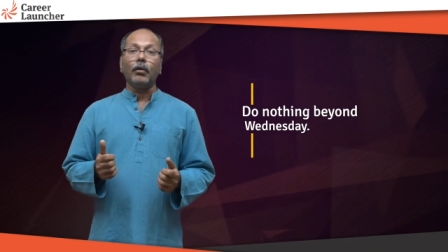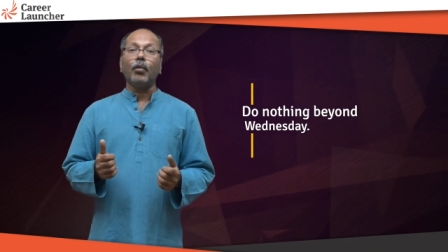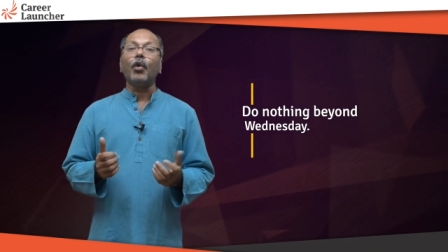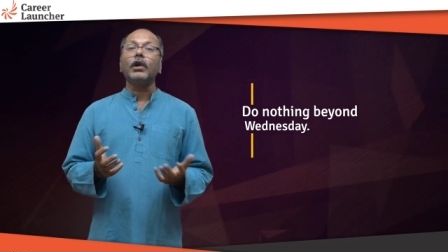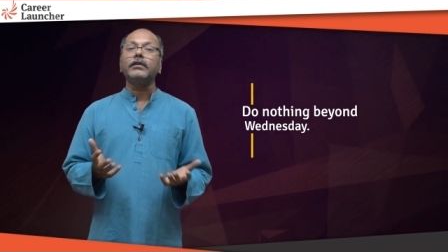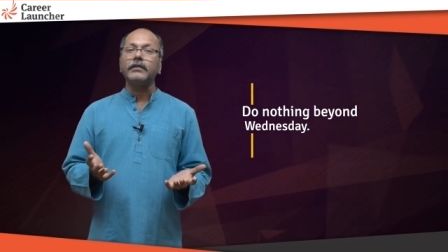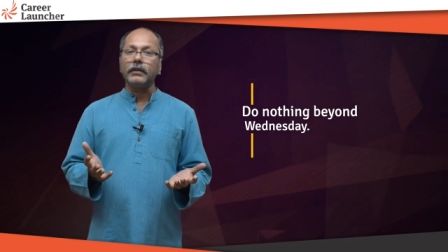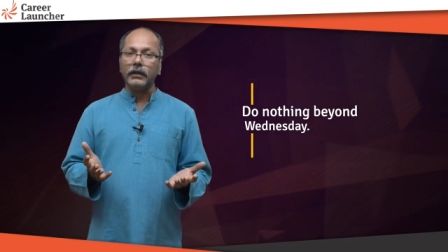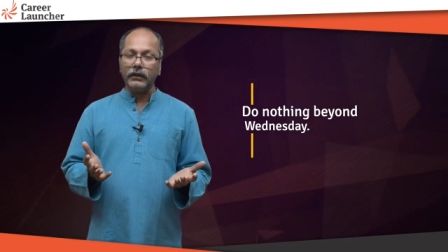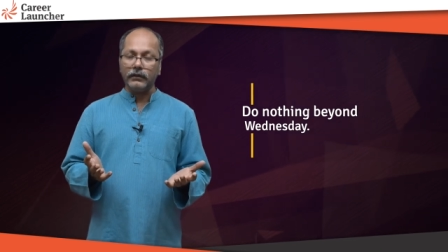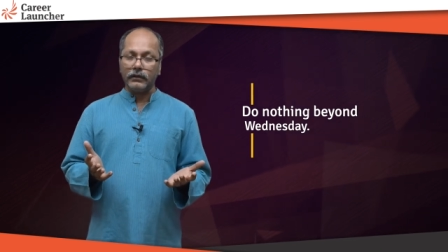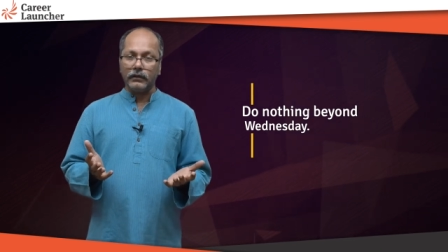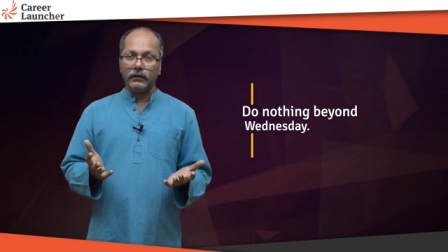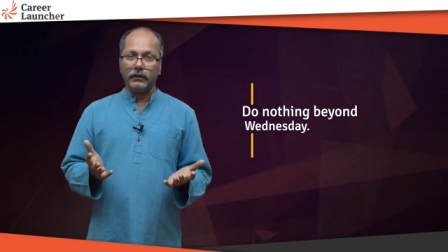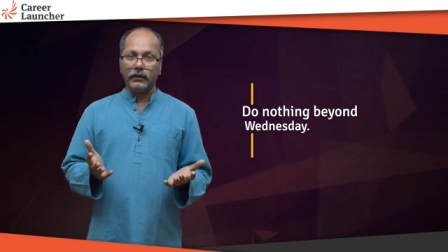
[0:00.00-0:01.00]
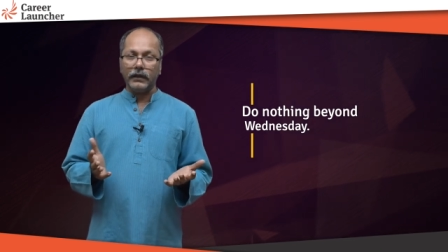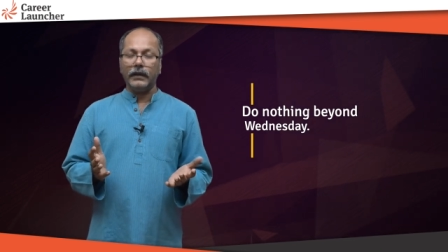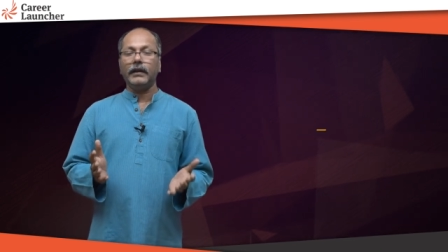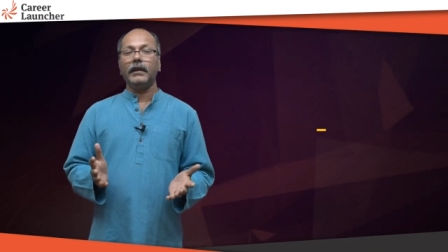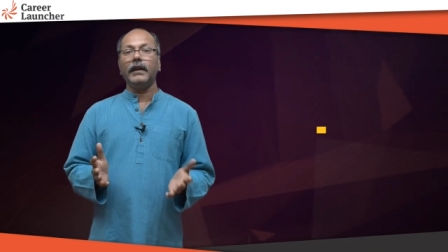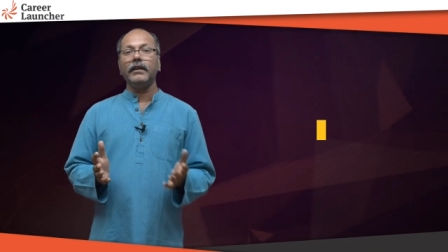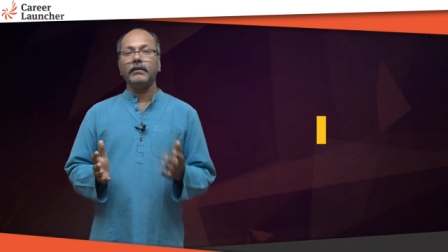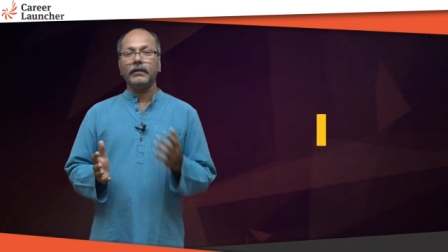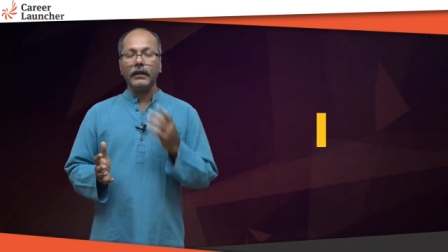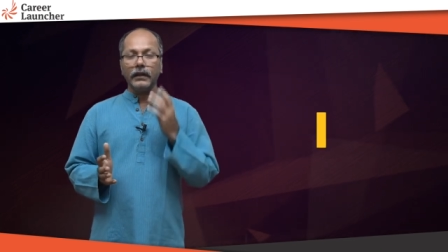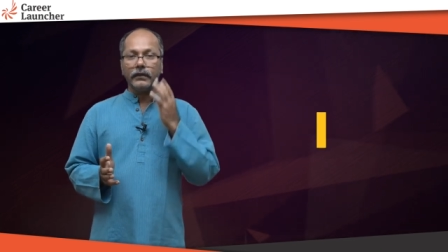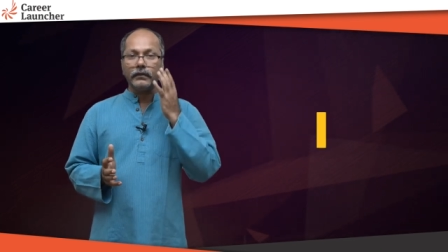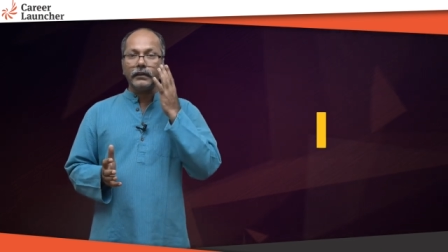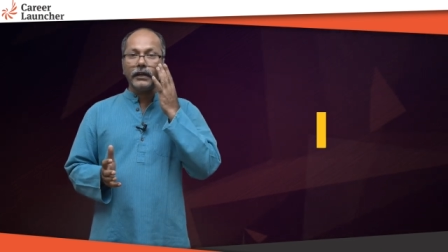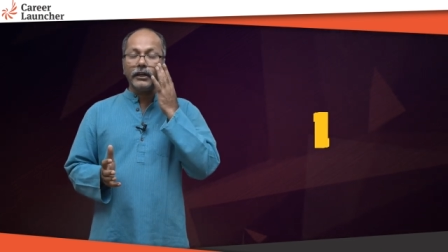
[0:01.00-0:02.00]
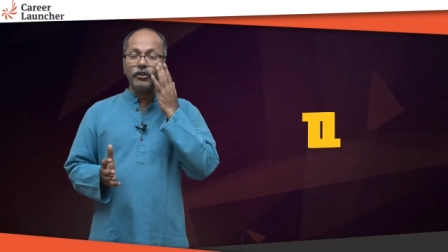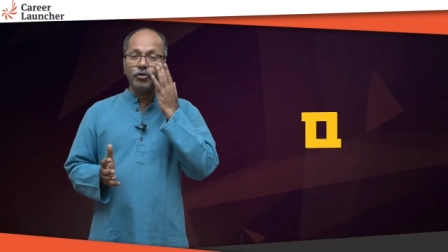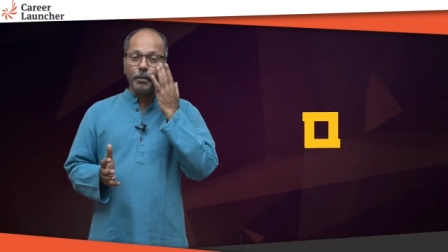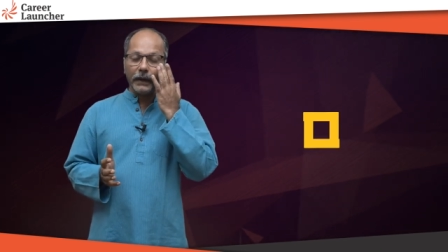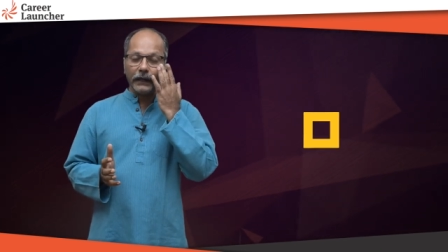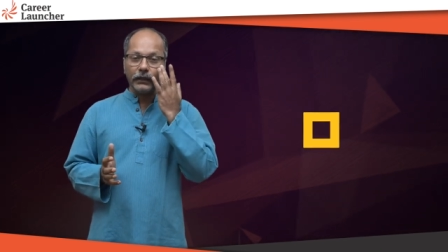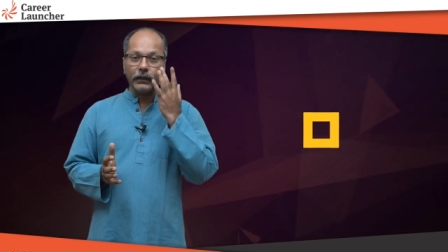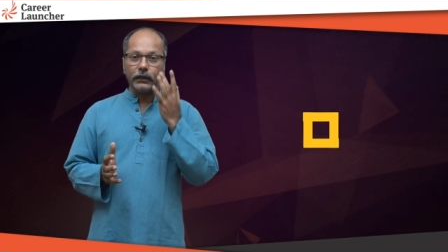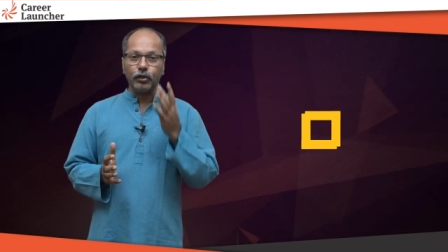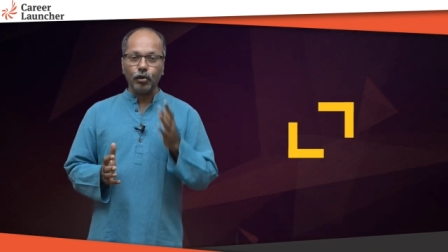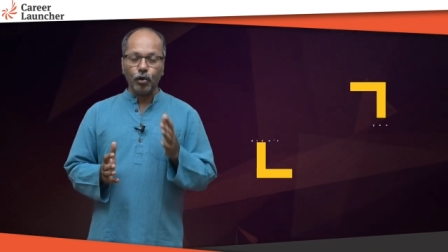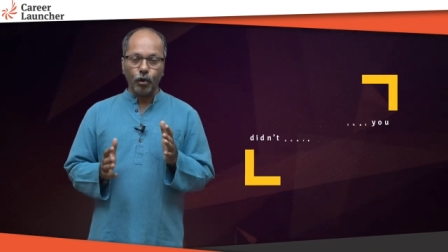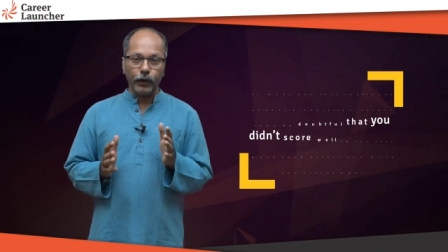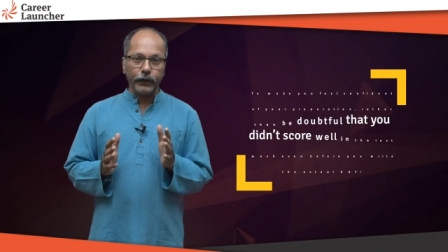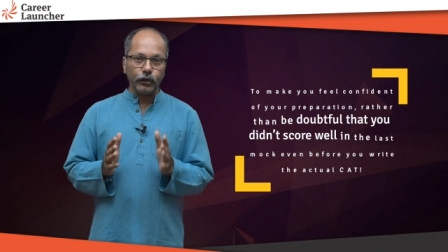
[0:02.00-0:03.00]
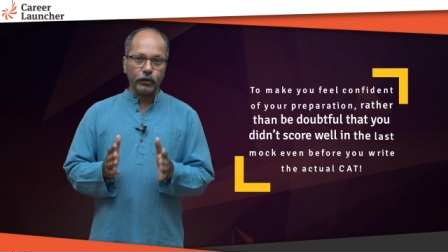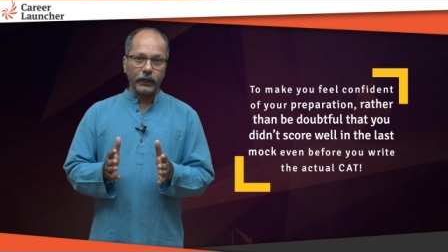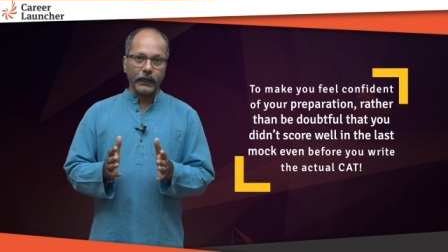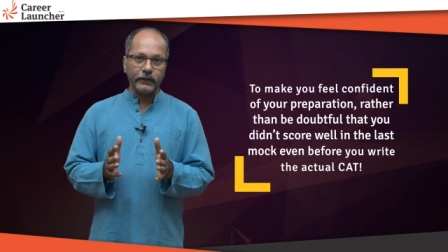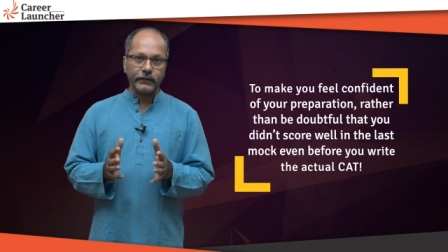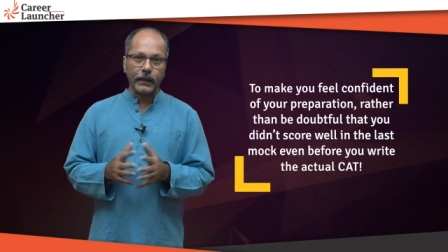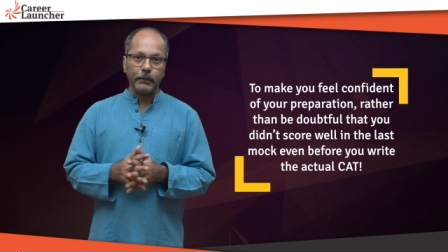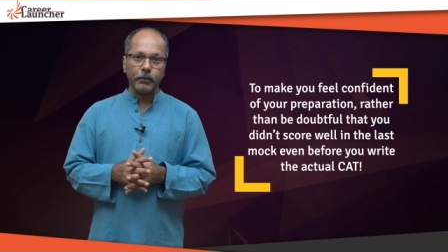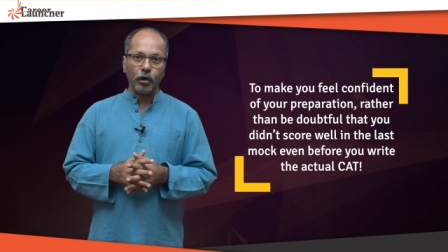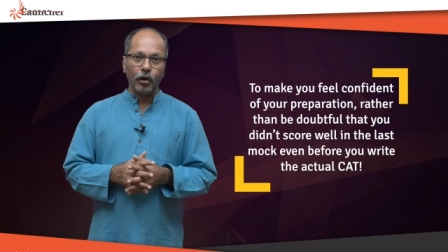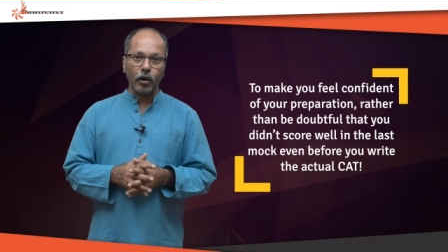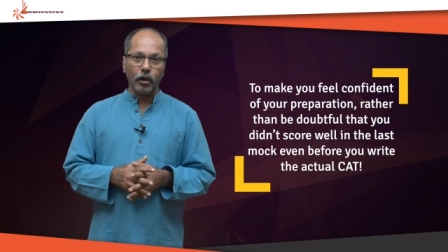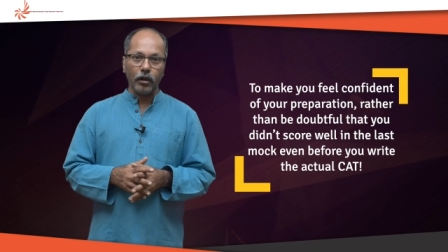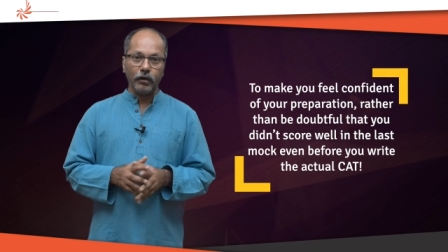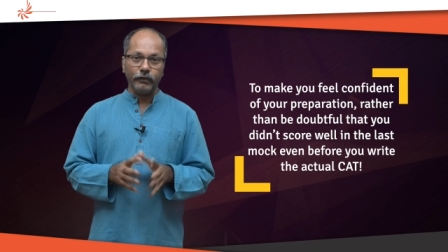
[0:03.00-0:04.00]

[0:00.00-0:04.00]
What's the reason? The reason is it's better to go into the exam hall